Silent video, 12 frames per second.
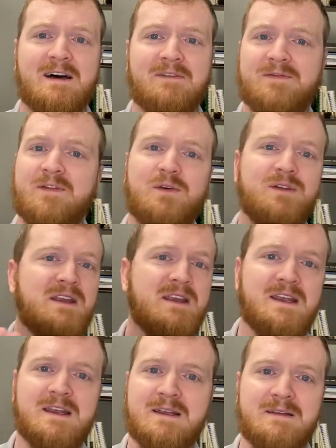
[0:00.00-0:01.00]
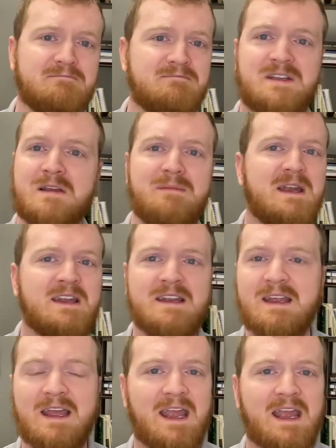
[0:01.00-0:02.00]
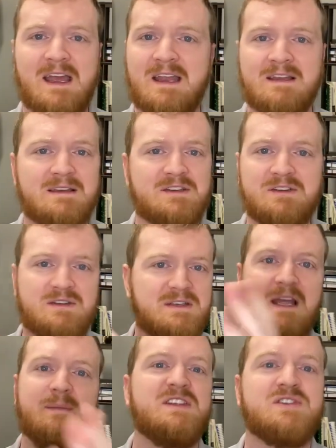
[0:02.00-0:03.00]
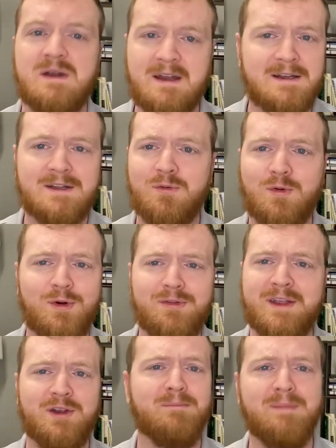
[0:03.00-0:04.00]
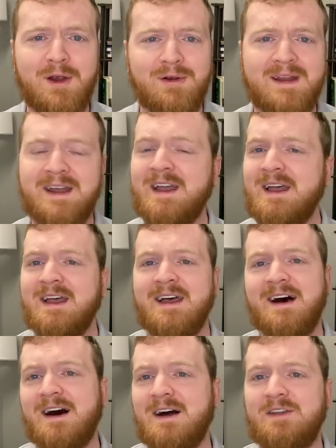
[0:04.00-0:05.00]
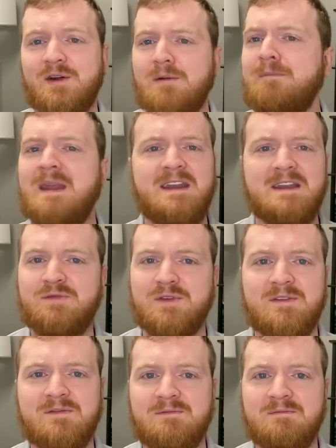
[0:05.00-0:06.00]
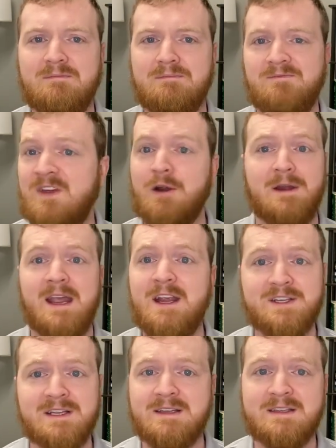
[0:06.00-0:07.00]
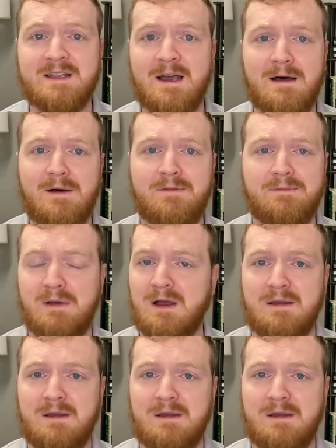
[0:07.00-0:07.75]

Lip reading: fully committed and demonstrating to the world that you're married, there are many different variations of